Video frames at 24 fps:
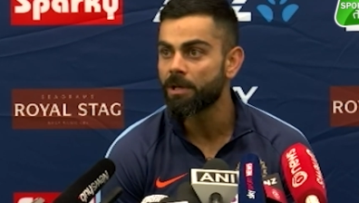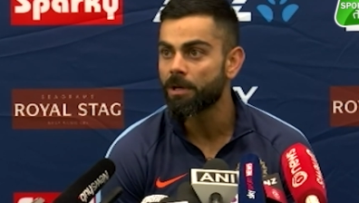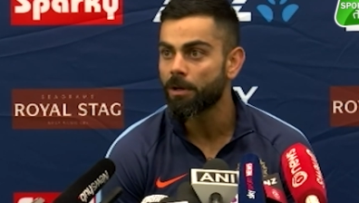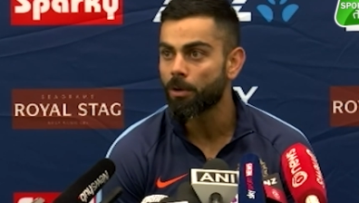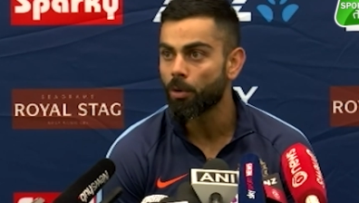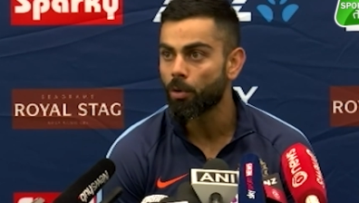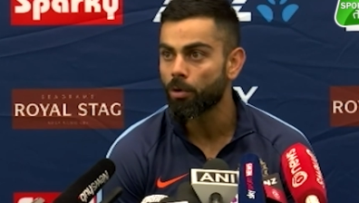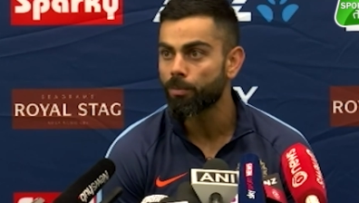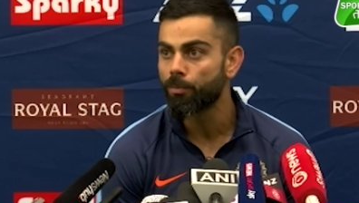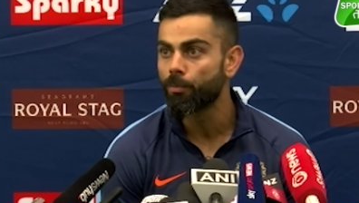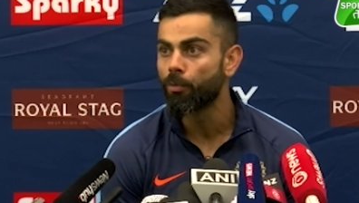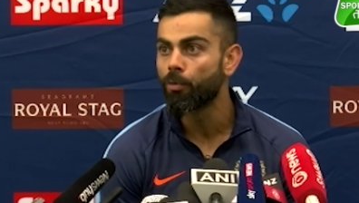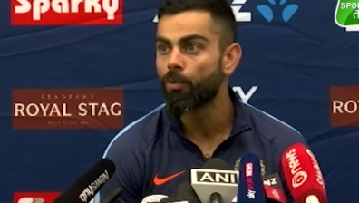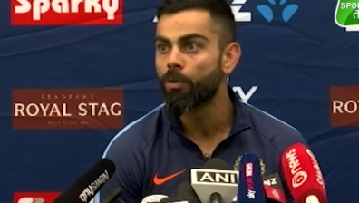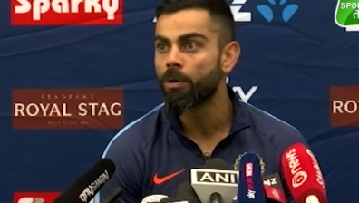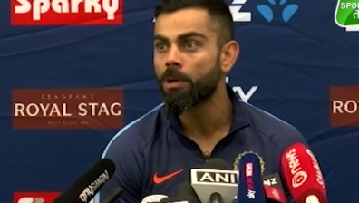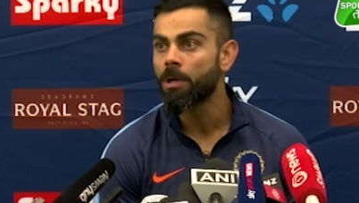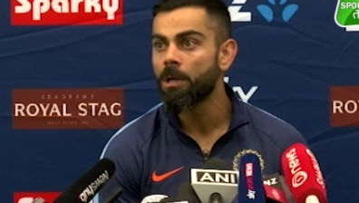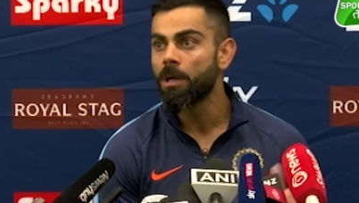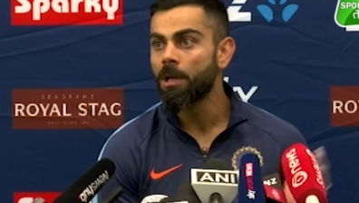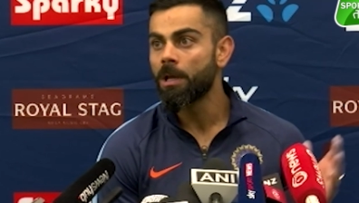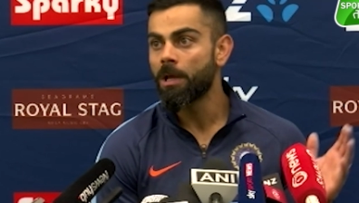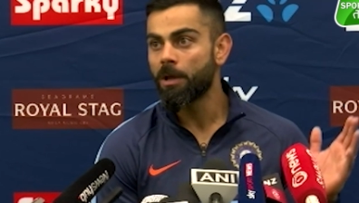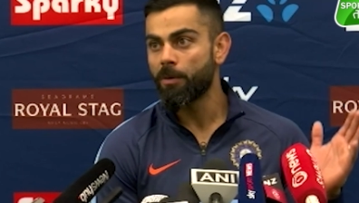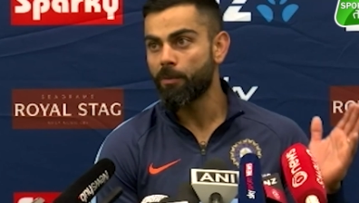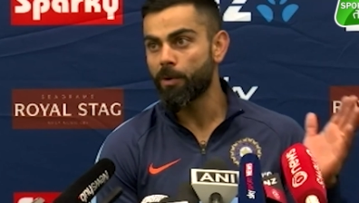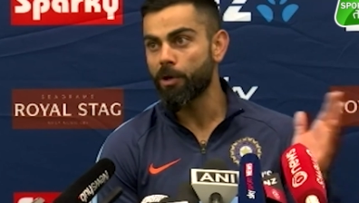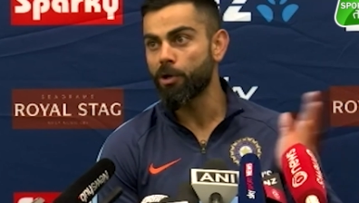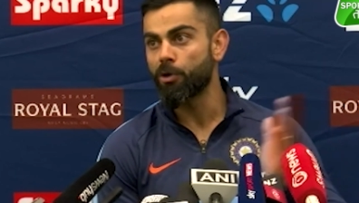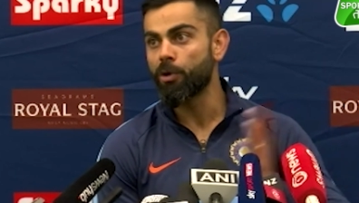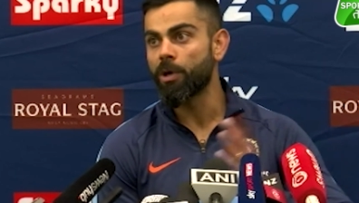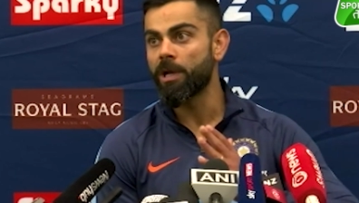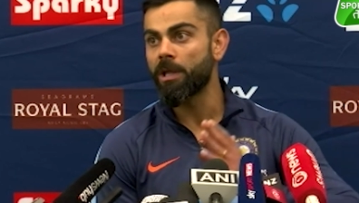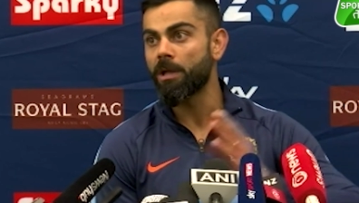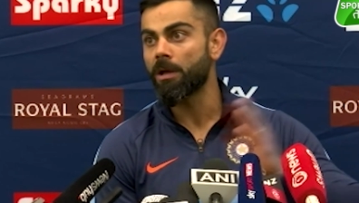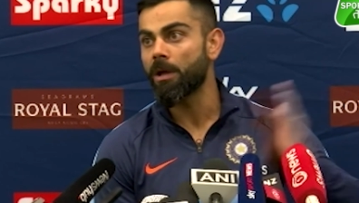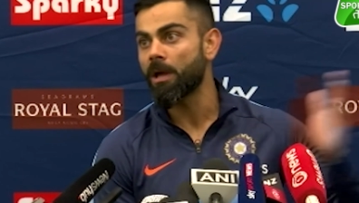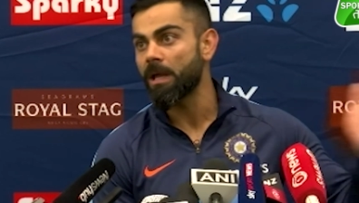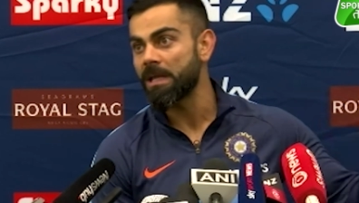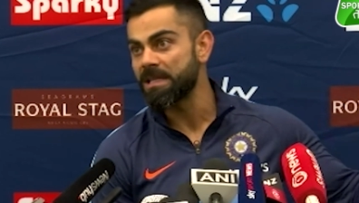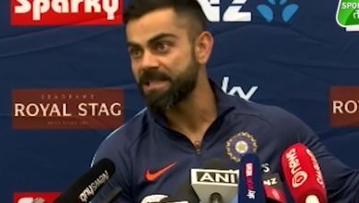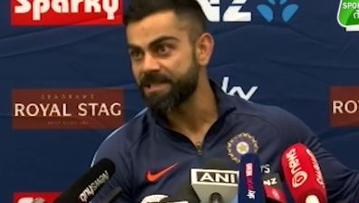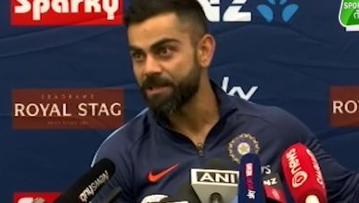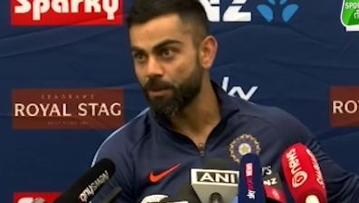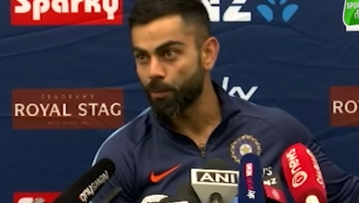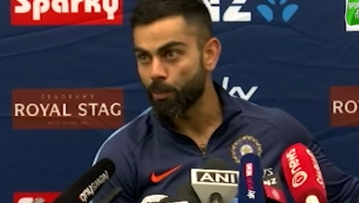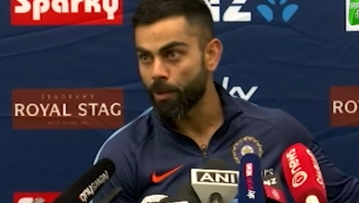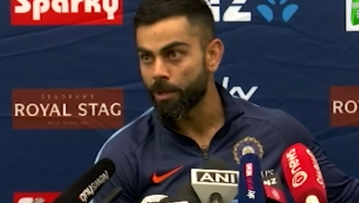air a lot more when you're hitting
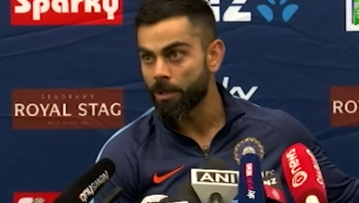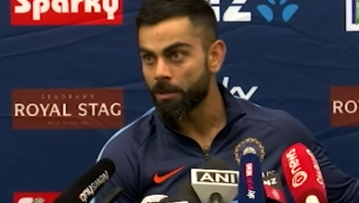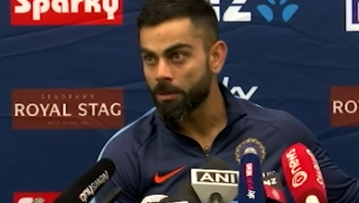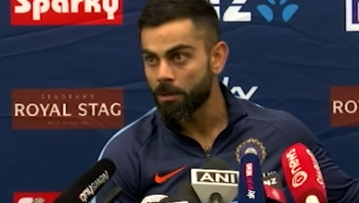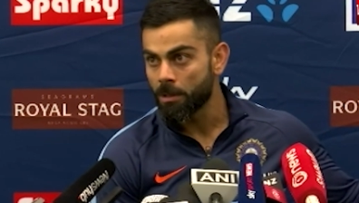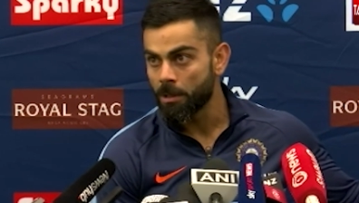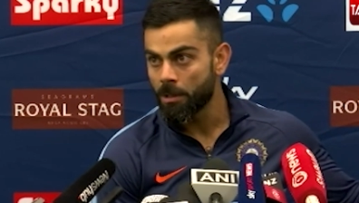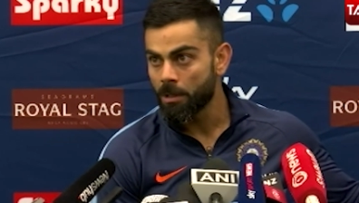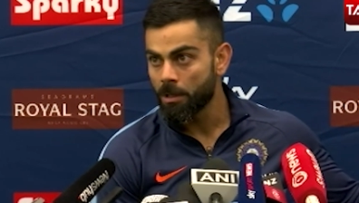against the wind.